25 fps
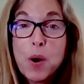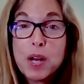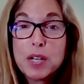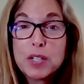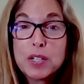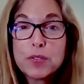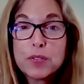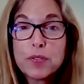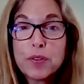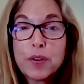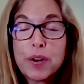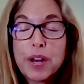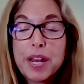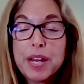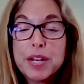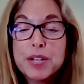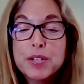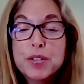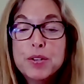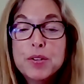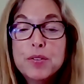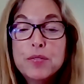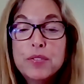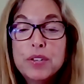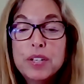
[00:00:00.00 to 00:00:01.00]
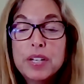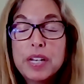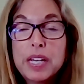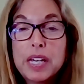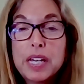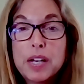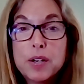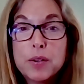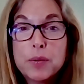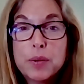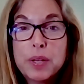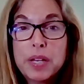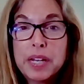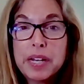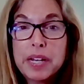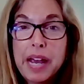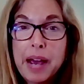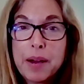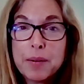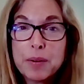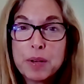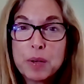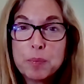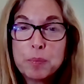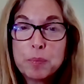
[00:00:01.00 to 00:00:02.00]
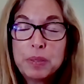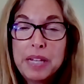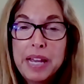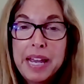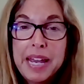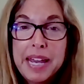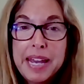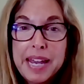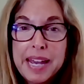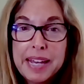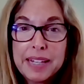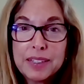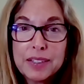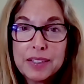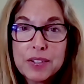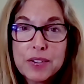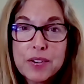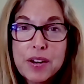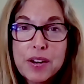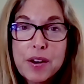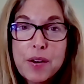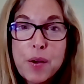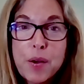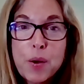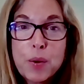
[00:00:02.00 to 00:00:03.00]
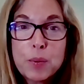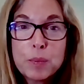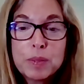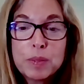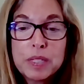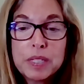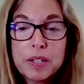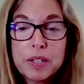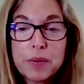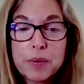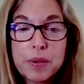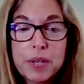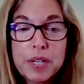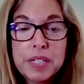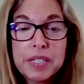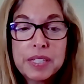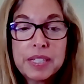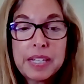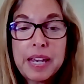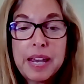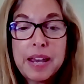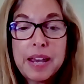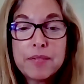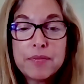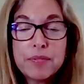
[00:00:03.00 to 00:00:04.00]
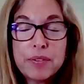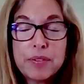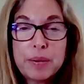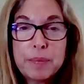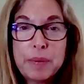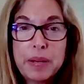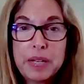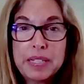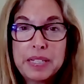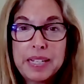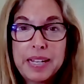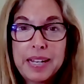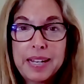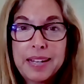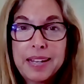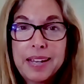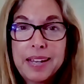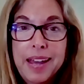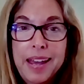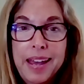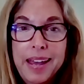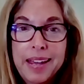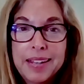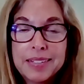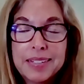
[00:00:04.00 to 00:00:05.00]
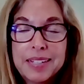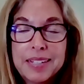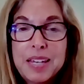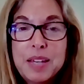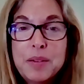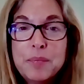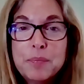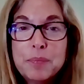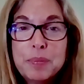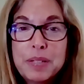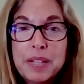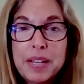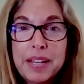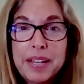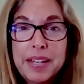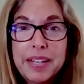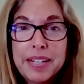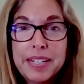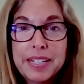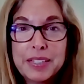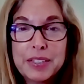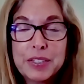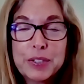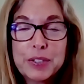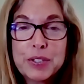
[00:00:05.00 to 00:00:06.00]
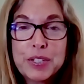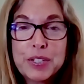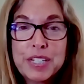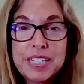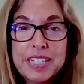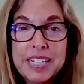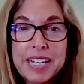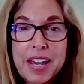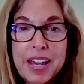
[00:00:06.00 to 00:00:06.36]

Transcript: watch for a new video in our Play and Learn at Home series every Monday, and keep playing and learning